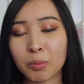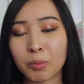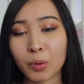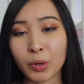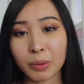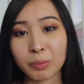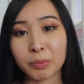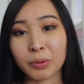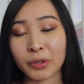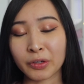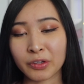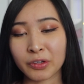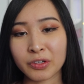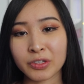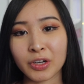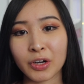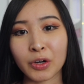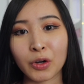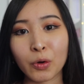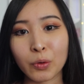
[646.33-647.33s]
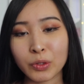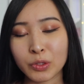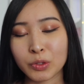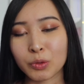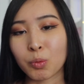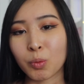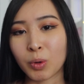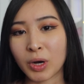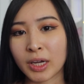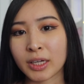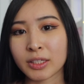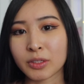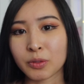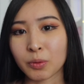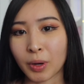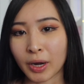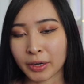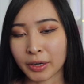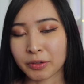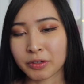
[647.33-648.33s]
more employers are going to want to
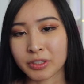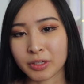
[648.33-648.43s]
hire